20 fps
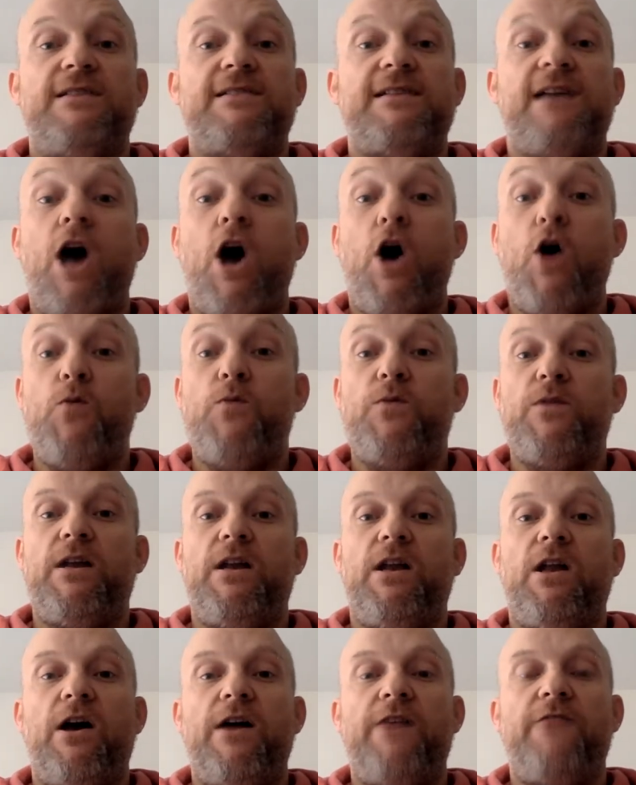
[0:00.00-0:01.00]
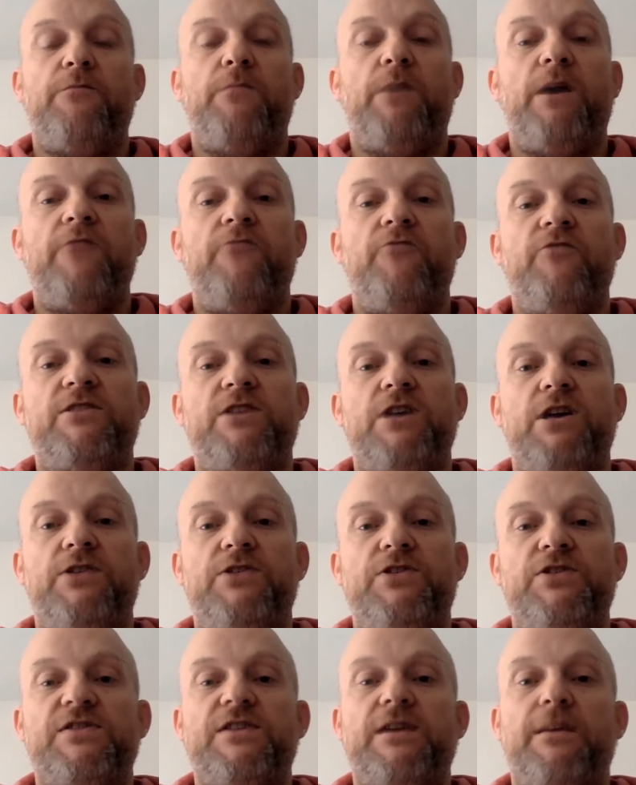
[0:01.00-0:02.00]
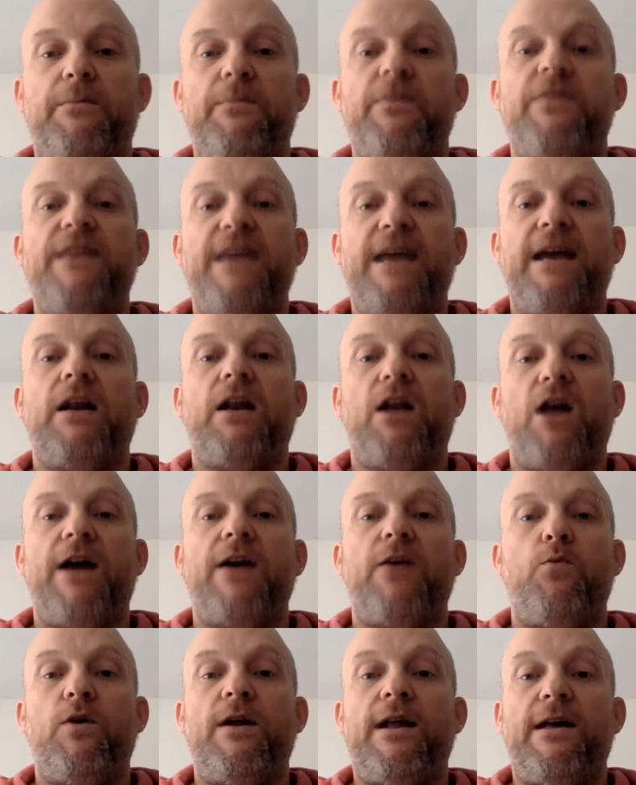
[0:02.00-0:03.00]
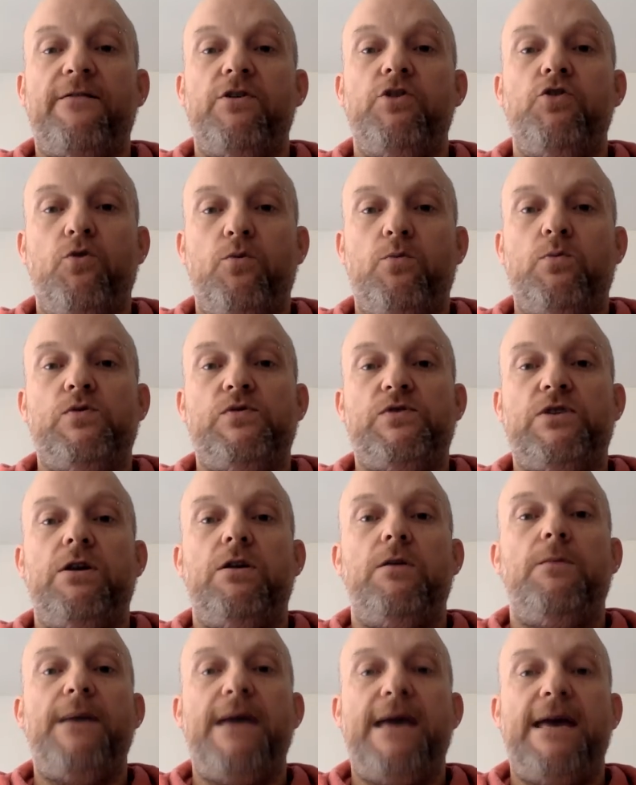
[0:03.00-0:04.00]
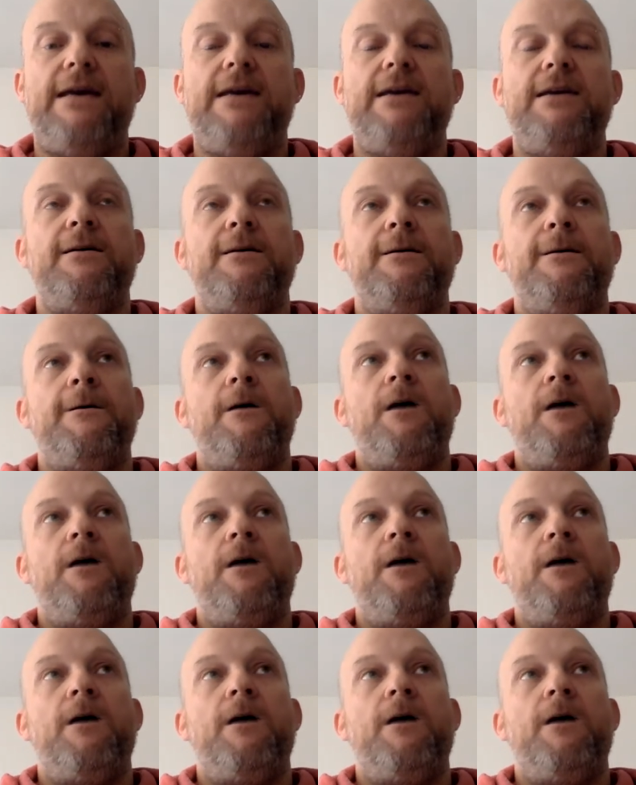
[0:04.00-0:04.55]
there's a hope that life might return to something like whatever normal is going to be,